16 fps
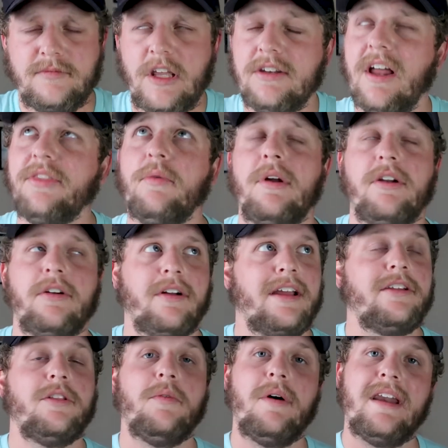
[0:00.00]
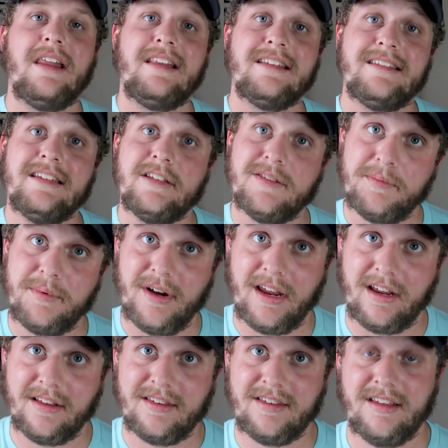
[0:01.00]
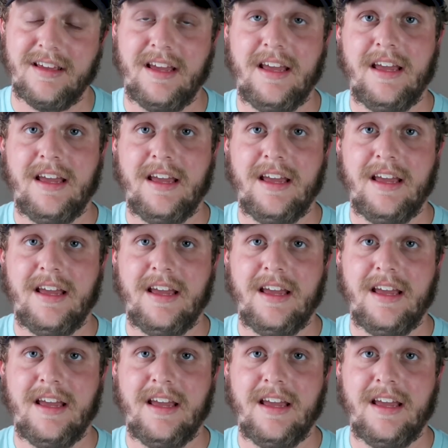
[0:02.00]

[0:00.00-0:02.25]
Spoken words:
Not the one in Orlando, the one at Disney Springs.